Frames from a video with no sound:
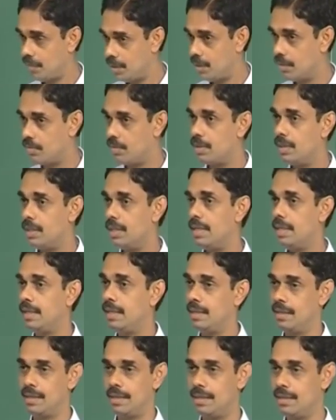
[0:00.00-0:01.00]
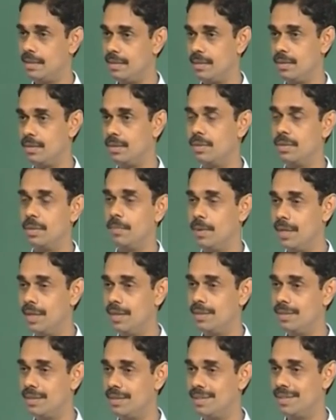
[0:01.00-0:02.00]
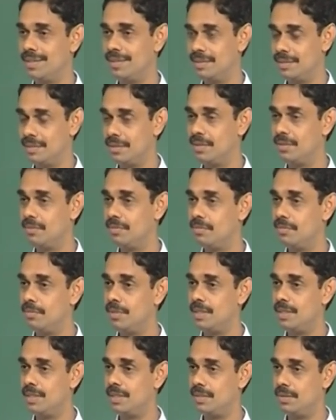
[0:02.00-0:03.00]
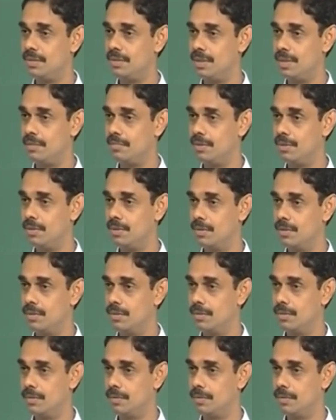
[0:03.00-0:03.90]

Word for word: it will decay rather than grow I mean that is uh, not physical to have it grow.